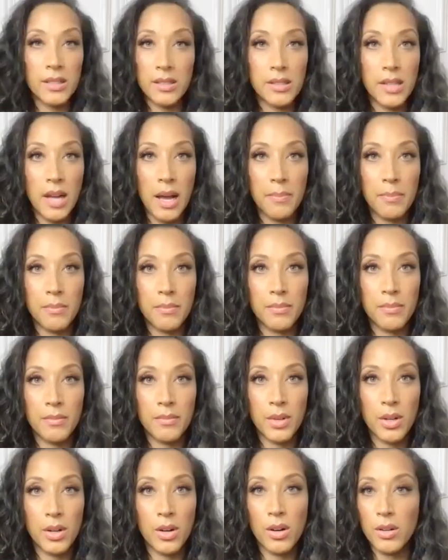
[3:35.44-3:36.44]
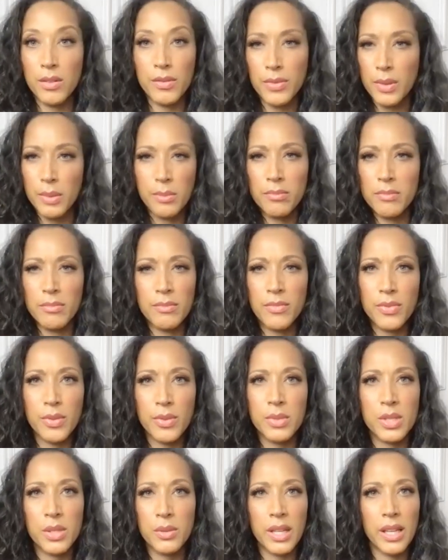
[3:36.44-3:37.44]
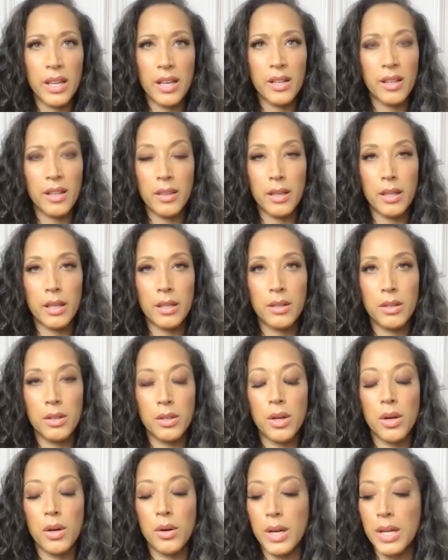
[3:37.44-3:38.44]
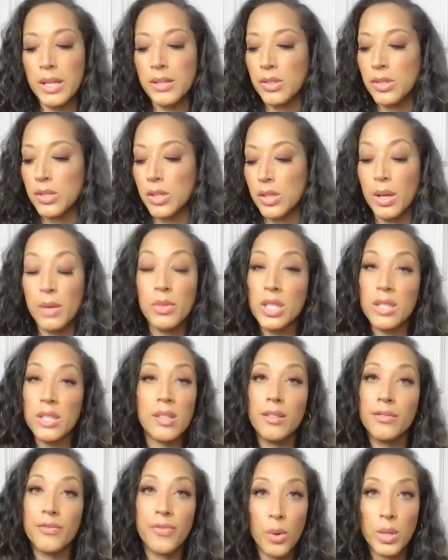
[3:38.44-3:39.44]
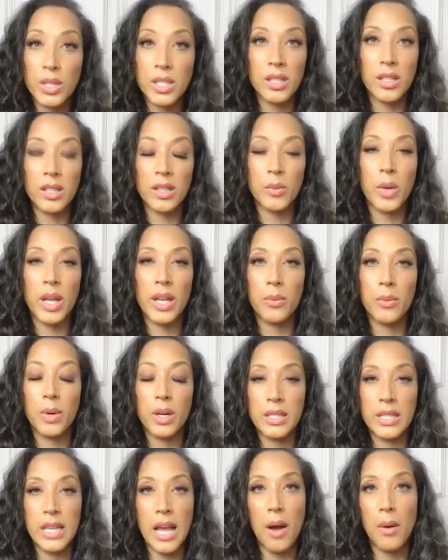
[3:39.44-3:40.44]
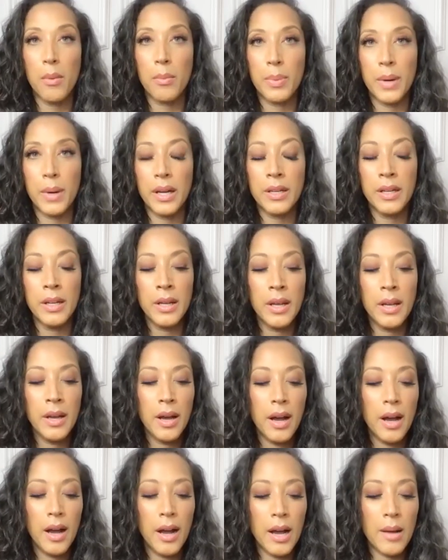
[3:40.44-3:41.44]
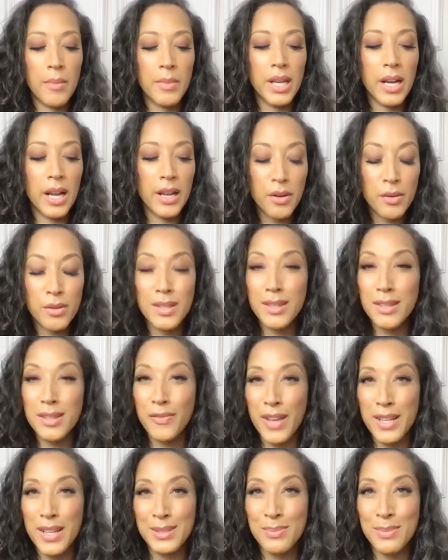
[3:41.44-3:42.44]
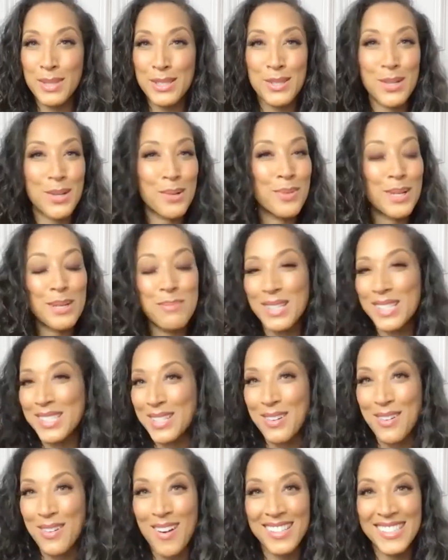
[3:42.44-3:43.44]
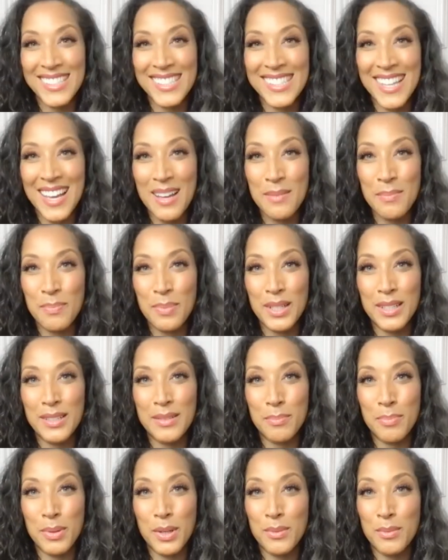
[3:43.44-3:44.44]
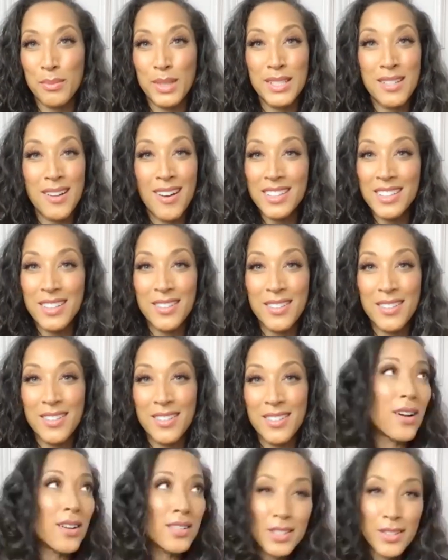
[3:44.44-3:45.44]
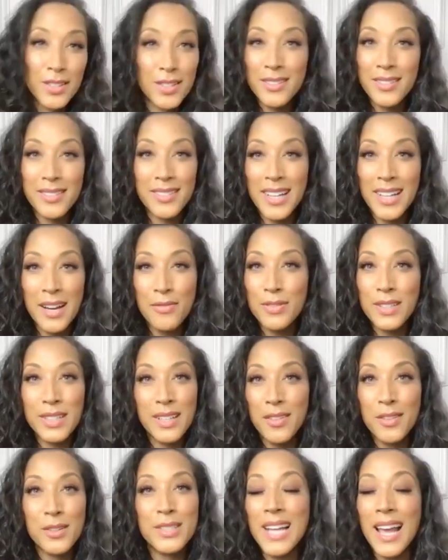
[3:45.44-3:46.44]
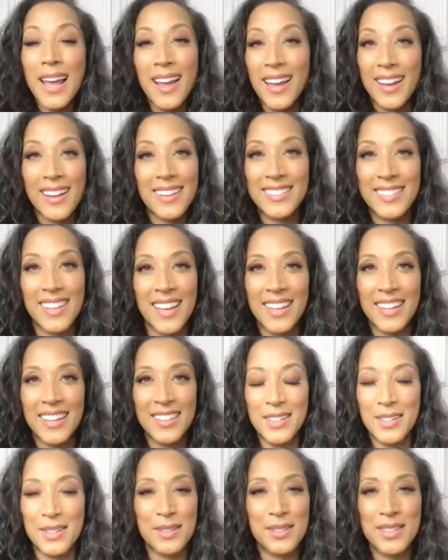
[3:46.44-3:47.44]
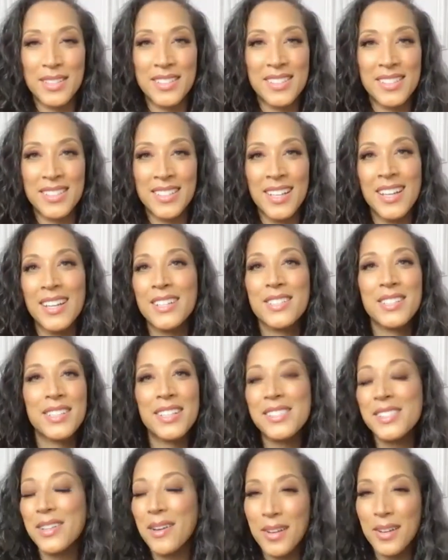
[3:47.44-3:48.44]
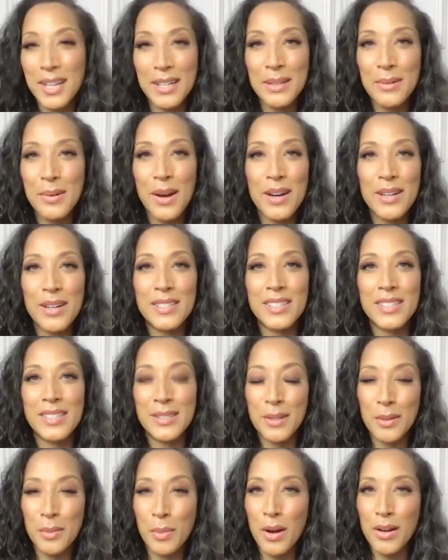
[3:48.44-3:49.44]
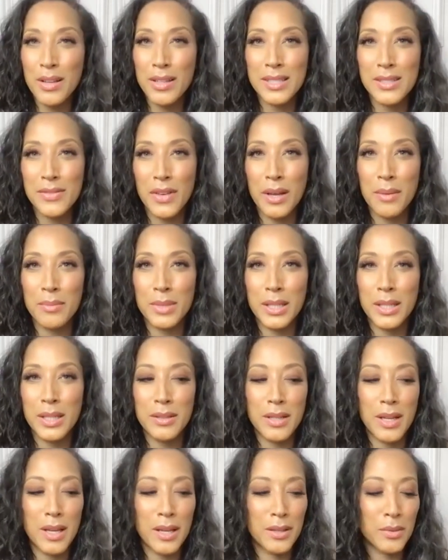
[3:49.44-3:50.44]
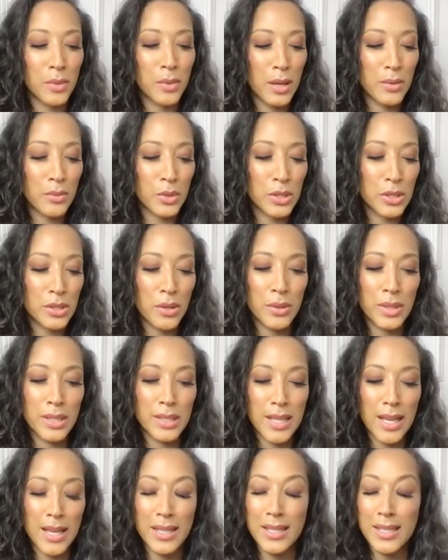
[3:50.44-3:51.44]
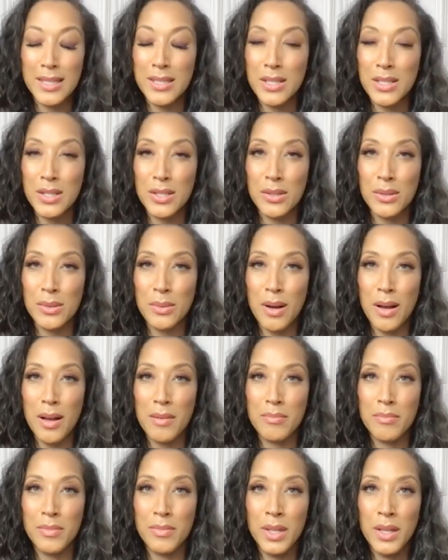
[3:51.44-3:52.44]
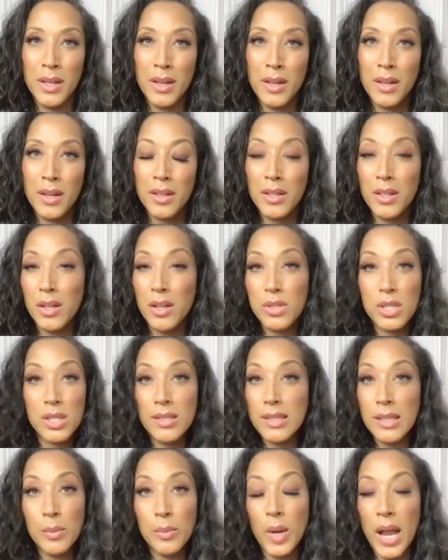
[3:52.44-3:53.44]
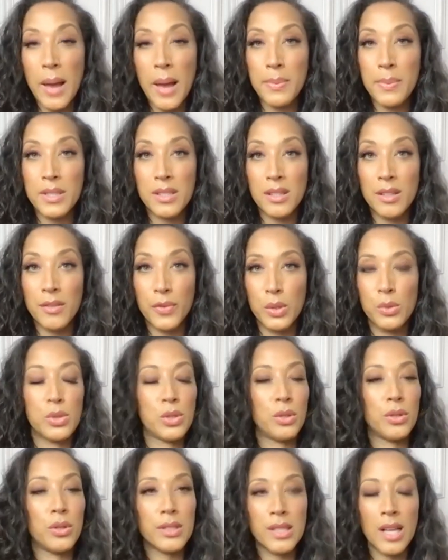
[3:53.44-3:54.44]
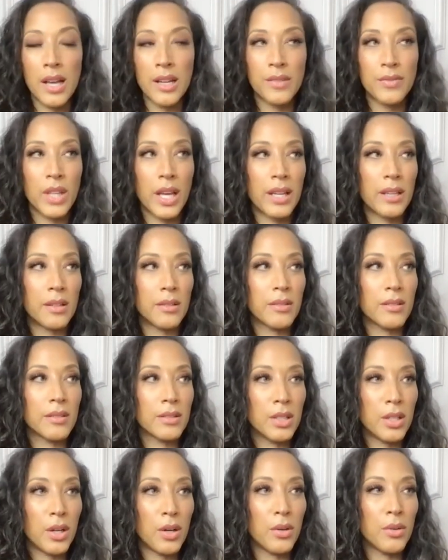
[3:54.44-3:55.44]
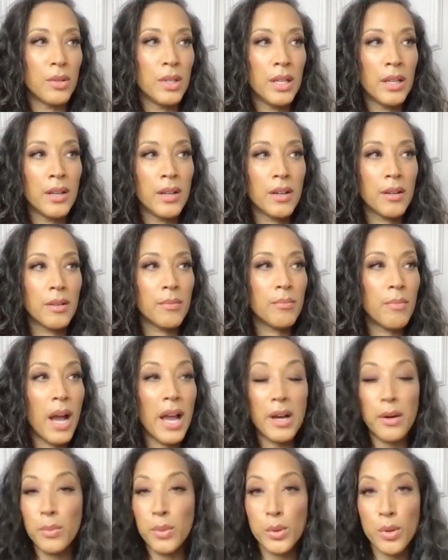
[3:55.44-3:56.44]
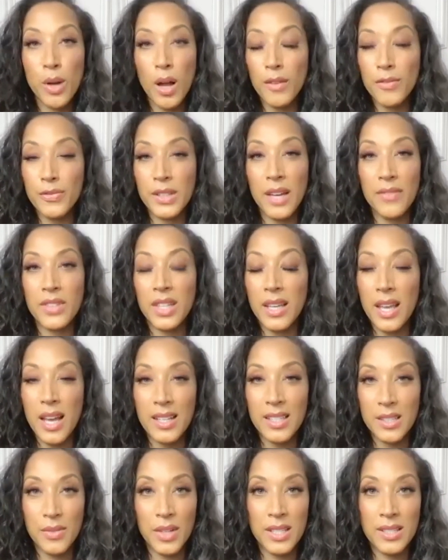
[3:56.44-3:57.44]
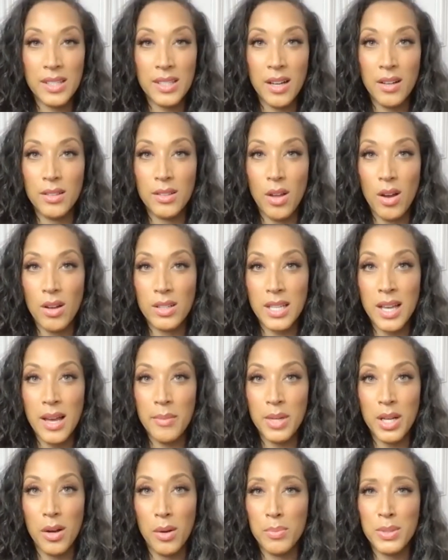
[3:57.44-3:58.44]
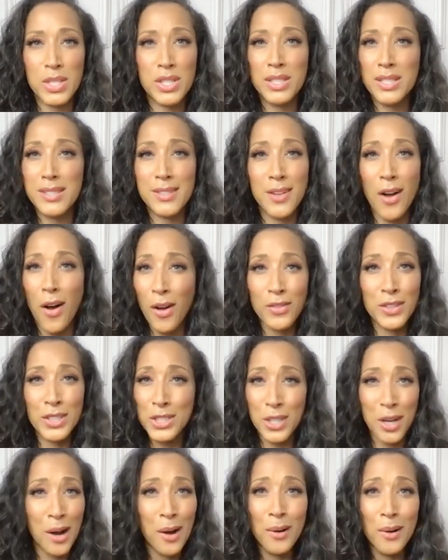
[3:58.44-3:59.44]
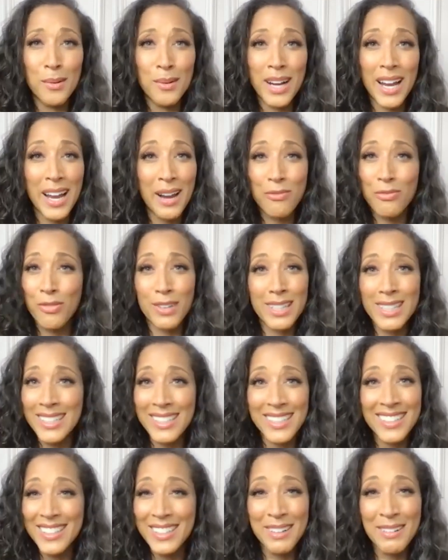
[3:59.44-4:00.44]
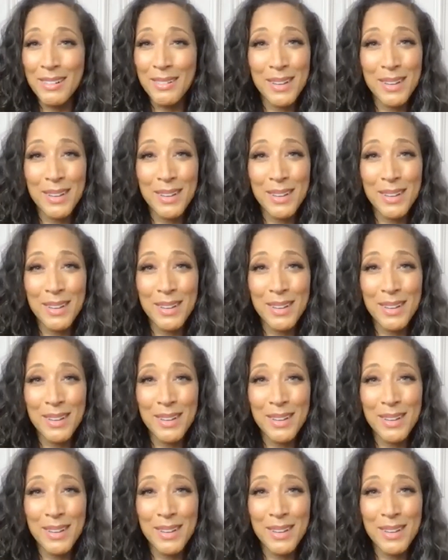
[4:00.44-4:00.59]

to stop her from from doing right. anything you know right. and so it was just unfortunate the way it worked out but mm-hmm. um and i know that the fans miss her we missed her on set but but we talked to her i talked to her every other day like you know she's she hasn't gone anywhere she's still part of this family and and and we're so excited to um you know just see what happens in the future it's kind of like you know Maya Rudolph left the cast of SNL a long time ago, but she's on the show every, you know,